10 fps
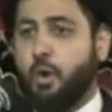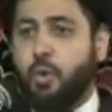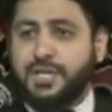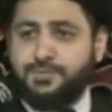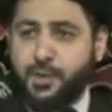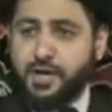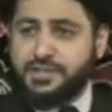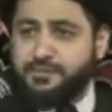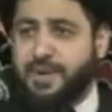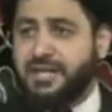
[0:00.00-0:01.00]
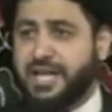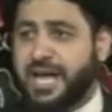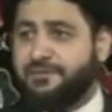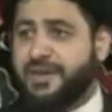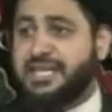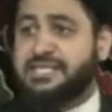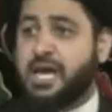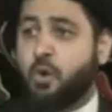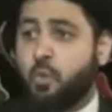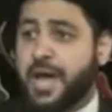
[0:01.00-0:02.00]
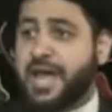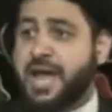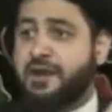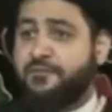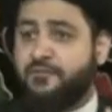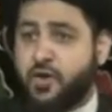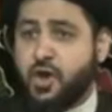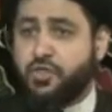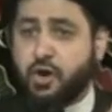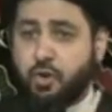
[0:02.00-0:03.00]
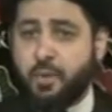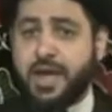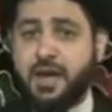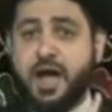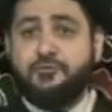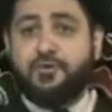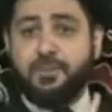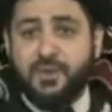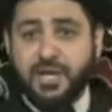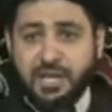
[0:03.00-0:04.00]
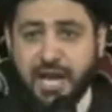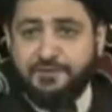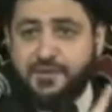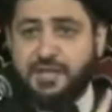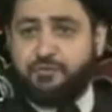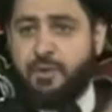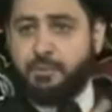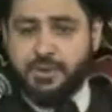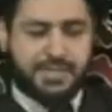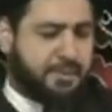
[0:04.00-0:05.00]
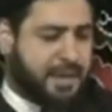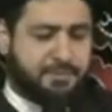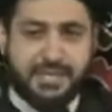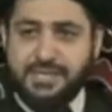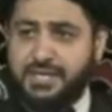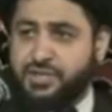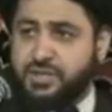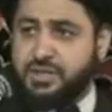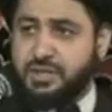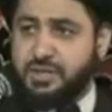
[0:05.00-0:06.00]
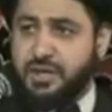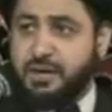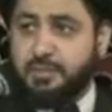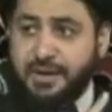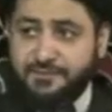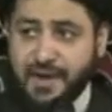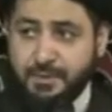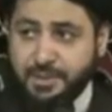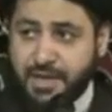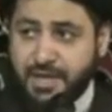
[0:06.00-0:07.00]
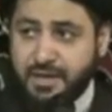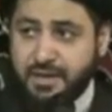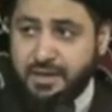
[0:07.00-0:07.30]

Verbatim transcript: What part of my life is away and further away from the life of Imam Hussein? My business? My family?